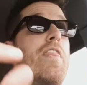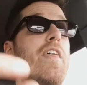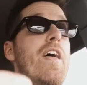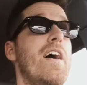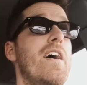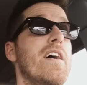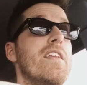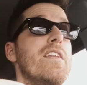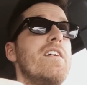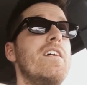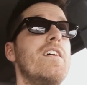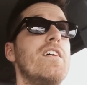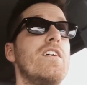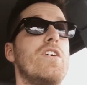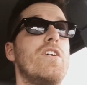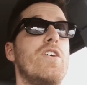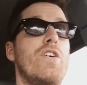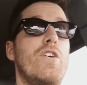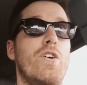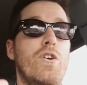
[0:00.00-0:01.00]

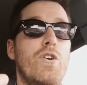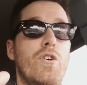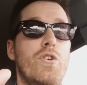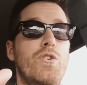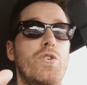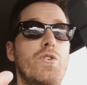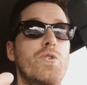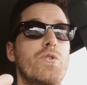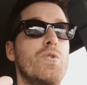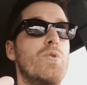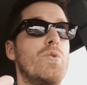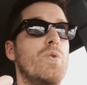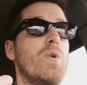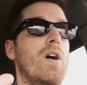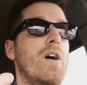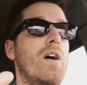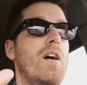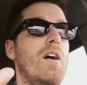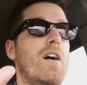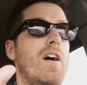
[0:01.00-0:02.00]
Then
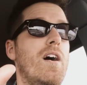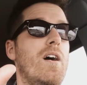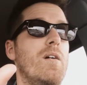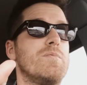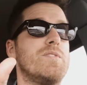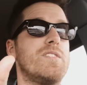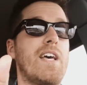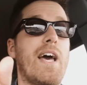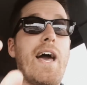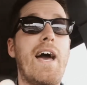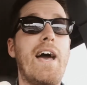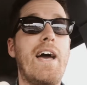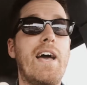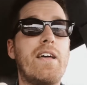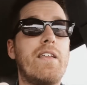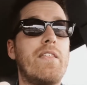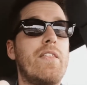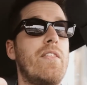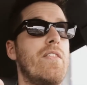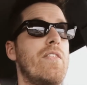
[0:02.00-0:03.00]
you
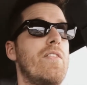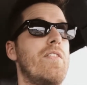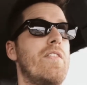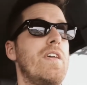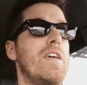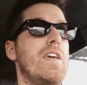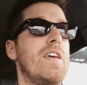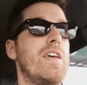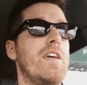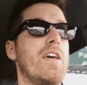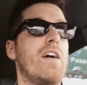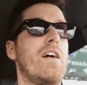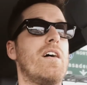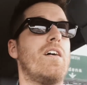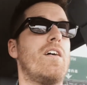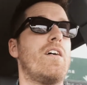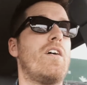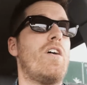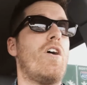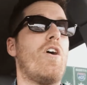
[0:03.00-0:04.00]
tag the
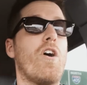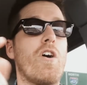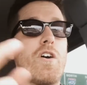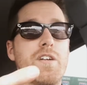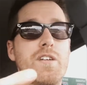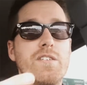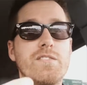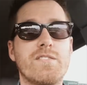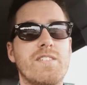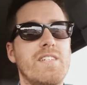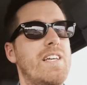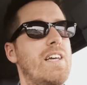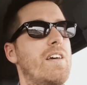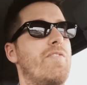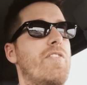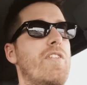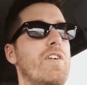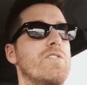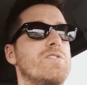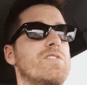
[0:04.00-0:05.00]
artist
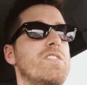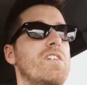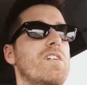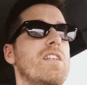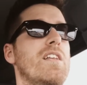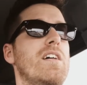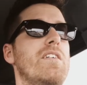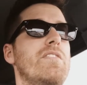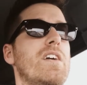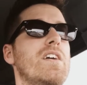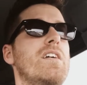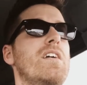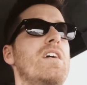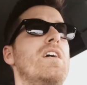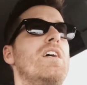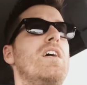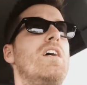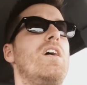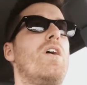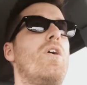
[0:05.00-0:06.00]
if they're still
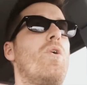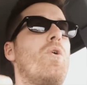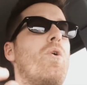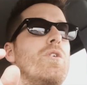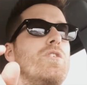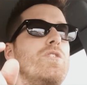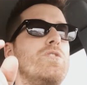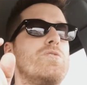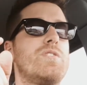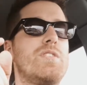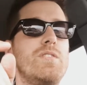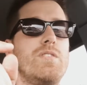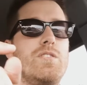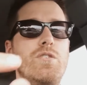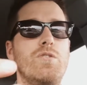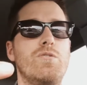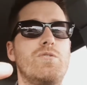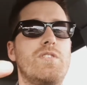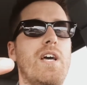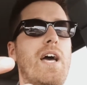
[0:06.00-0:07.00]
living, or you
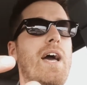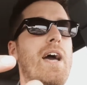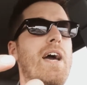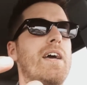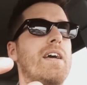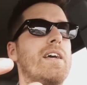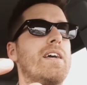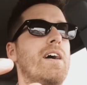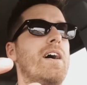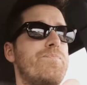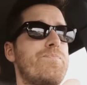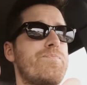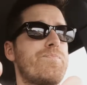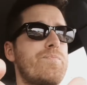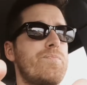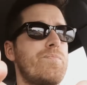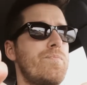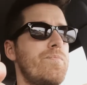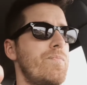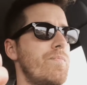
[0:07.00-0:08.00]
tag
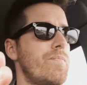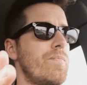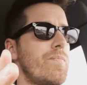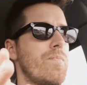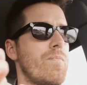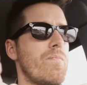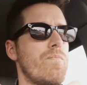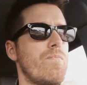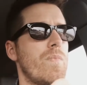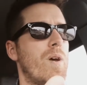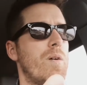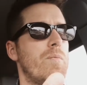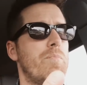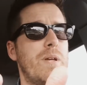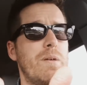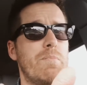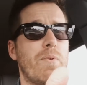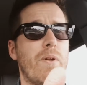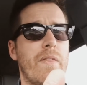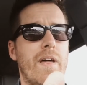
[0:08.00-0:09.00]

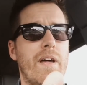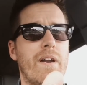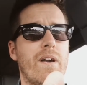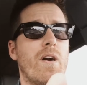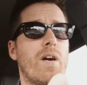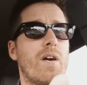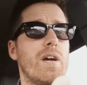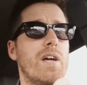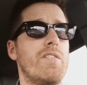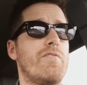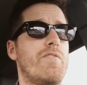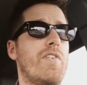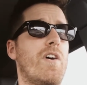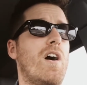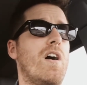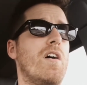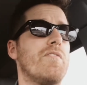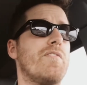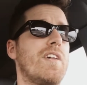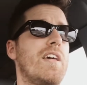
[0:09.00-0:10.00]
people that are
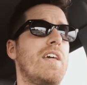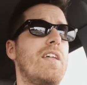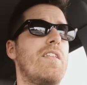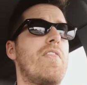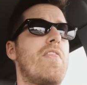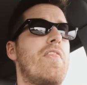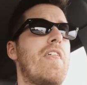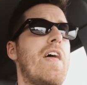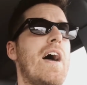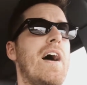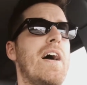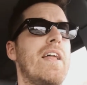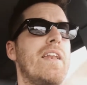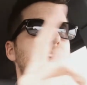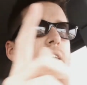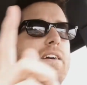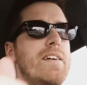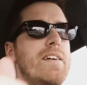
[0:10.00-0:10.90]
involved in that